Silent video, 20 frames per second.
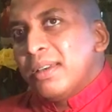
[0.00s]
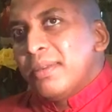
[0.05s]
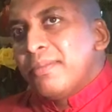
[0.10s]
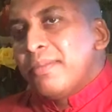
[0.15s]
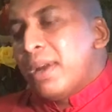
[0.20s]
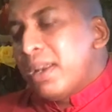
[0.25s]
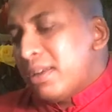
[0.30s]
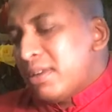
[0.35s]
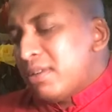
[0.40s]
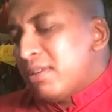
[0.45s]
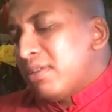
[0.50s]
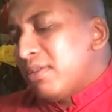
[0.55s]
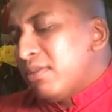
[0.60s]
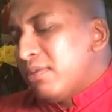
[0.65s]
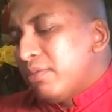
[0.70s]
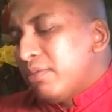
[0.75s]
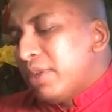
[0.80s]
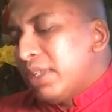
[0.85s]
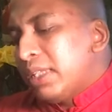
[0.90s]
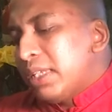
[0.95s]
but
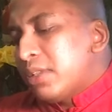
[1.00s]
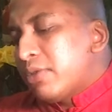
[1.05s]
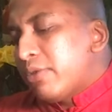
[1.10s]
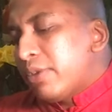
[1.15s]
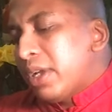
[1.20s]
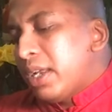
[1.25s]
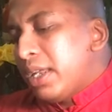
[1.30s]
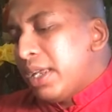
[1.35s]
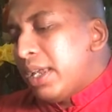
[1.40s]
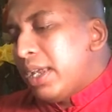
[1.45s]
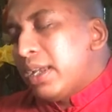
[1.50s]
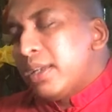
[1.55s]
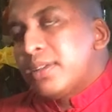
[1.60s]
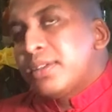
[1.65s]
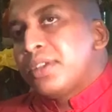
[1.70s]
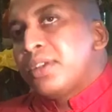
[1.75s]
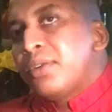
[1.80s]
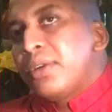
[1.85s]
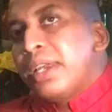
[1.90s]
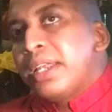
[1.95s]
when this really
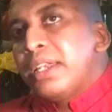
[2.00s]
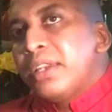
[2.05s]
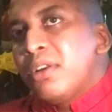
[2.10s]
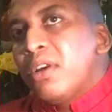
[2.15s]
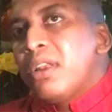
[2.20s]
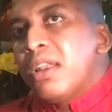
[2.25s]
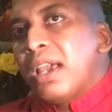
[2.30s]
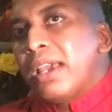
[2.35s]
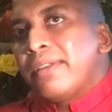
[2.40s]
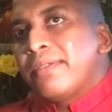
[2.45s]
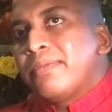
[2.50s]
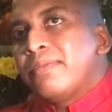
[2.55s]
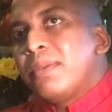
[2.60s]
hits you in your life,